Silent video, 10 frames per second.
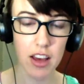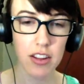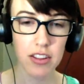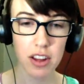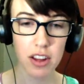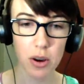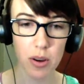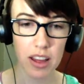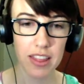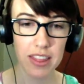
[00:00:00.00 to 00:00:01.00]
So
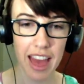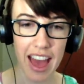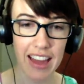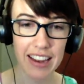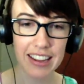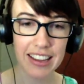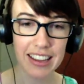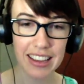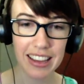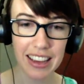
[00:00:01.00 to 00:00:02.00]
that
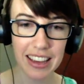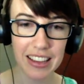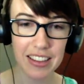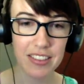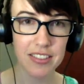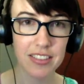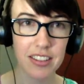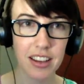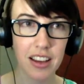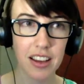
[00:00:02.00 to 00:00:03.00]

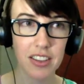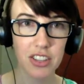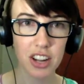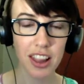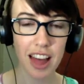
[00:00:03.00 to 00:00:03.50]
is